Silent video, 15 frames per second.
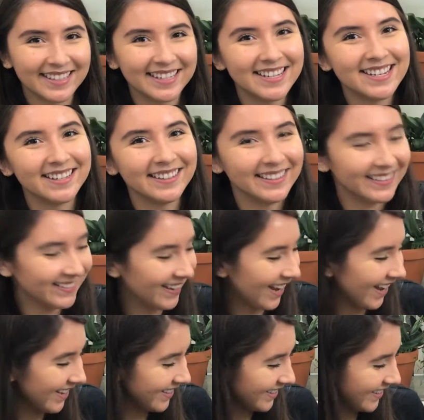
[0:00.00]
to show you
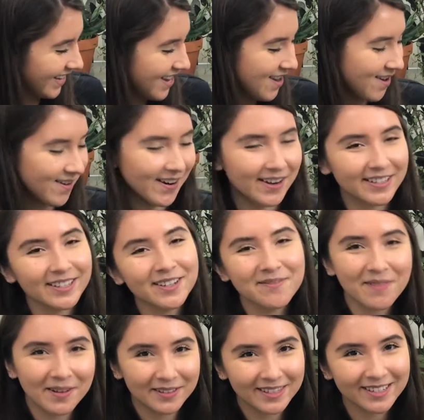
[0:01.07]
guys or I took
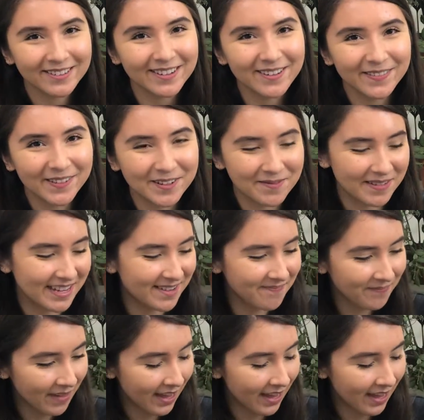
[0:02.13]
them out to refilm it.